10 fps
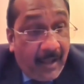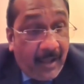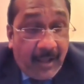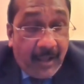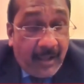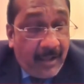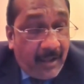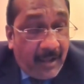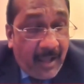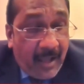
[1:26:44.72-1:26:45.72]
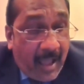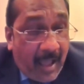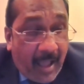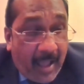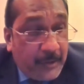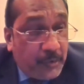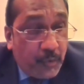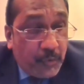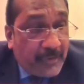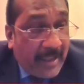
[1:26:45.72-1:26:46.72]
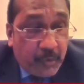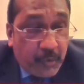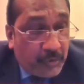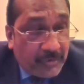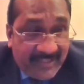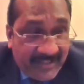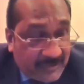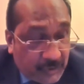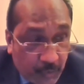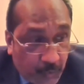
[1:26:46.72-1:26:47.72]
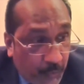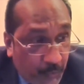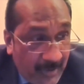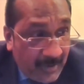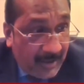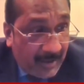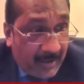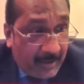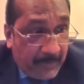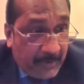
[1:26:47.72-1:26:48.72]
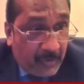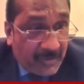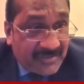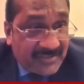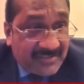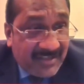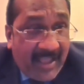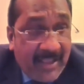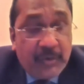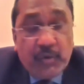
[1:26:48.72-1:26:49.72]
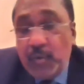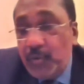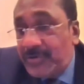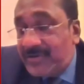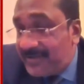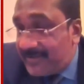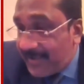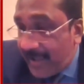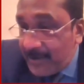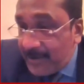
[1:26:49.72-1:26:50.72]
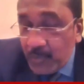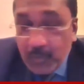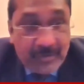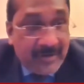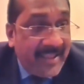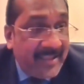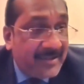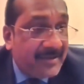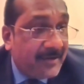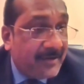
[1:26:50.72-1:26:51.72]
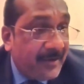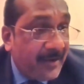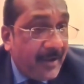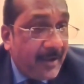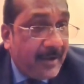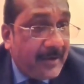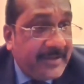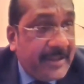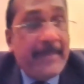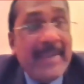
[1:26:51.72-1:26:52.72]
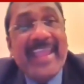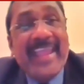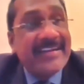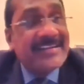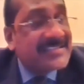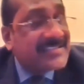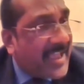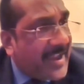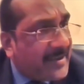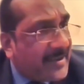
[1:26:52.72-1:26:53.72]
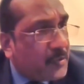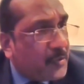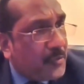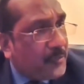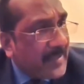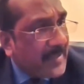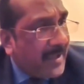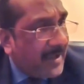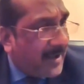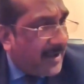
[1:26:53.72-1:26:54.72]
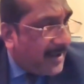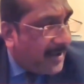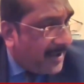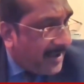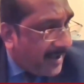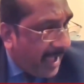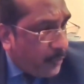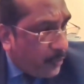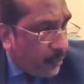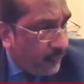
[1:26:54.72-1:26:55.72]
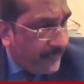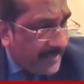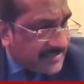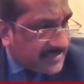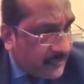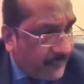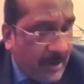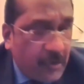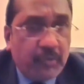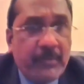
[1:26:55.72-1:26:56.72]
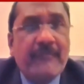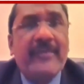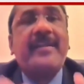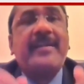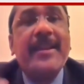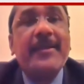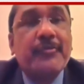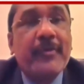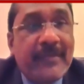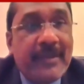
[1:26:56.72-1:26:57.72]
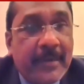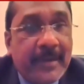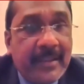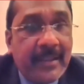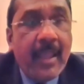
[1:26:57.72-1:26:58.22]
I don't think so. Because I don't like debates, and I always want to be very kind to everybody,